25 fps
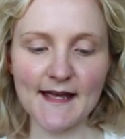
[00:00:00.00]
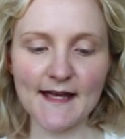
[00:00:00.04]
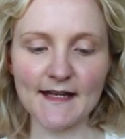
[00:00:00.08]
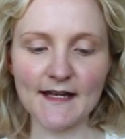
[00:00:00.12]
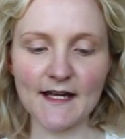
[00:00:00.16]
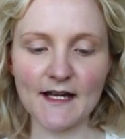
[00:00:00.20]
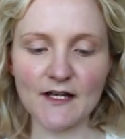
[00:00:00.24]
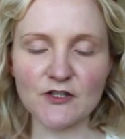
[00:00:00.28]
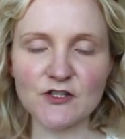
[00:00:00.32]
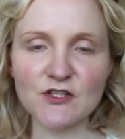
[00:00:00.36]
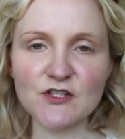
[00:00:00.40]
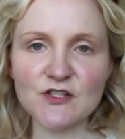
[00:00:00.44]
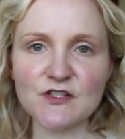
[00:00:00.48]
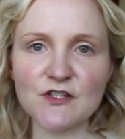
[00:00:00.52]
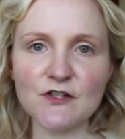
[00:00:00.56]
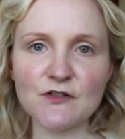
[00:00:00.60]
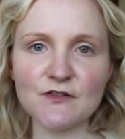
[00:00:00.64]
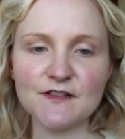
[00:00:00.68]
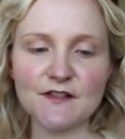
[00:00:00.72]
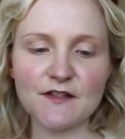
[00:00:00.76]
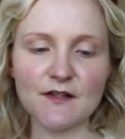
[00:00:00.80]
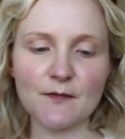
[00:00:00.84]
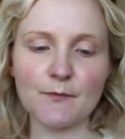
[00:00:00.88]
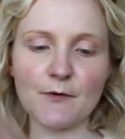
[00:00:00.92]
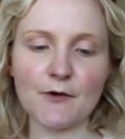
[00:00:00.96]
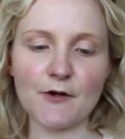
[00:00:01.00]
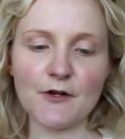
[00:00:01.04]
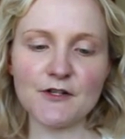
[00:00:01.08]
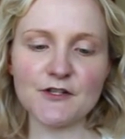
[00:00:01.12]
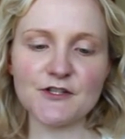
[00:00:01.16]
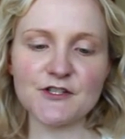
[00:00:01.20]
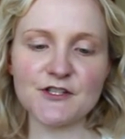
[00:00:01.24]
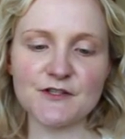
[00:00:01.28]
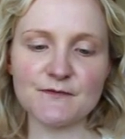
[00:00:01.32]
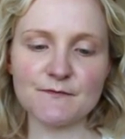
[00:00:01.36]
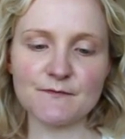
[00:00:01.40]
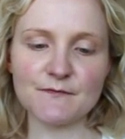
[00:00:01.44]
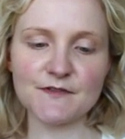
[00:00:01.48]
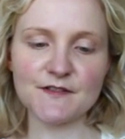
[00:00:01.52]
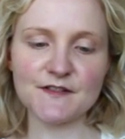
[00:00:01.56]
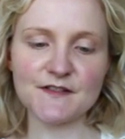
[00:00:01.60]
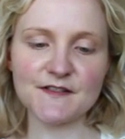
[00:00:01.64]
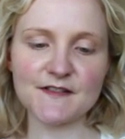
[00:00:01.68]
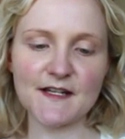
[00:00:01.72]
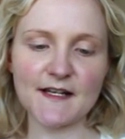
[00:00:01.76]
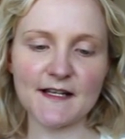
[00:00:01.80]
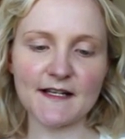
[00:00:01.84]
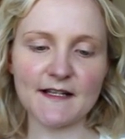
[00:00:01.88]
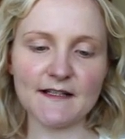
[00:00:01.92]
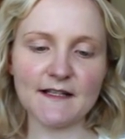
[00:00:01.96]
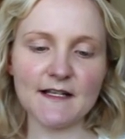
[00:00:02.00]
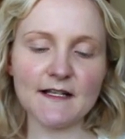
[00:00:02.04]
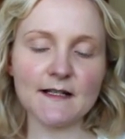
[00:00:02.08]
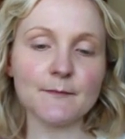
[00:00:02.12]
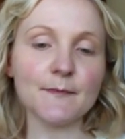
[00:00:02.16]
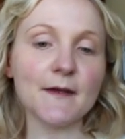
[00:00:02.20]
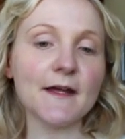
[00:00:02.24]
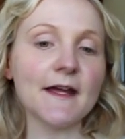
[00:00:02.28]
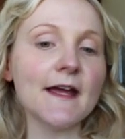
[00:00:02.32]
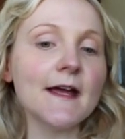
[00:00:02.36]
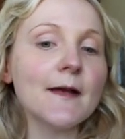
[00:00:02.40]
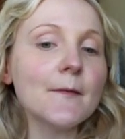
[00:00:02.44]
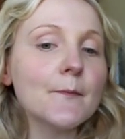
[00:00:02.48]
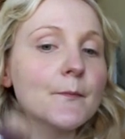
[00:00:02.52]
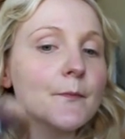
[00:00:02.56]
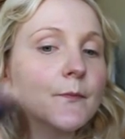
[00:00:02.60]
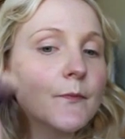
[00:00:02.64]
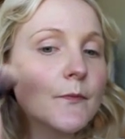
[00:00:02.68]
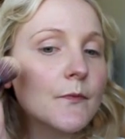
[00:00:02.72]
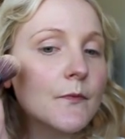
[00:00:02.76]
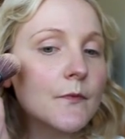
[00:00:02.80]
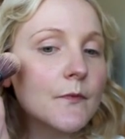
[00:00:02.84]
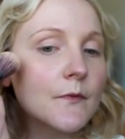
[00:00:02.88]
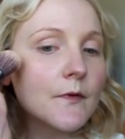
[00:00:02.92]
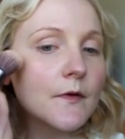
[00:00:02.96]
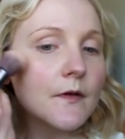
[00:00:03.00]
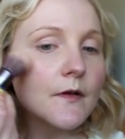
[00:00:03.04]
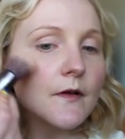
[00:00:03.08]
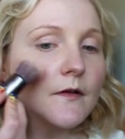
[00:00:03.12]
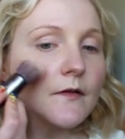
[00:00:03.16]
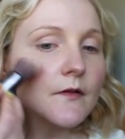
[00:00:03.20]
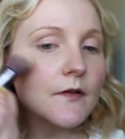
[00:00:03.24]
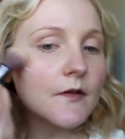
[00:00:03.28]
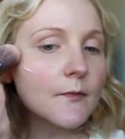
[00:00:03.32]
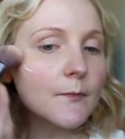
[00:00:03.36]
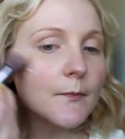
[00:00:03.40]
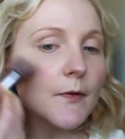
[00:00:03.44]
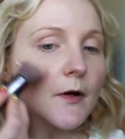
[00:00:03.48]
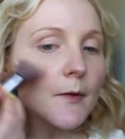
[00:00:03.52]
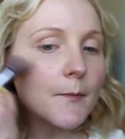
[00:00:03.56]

And then just using the brush, just take a little bit and just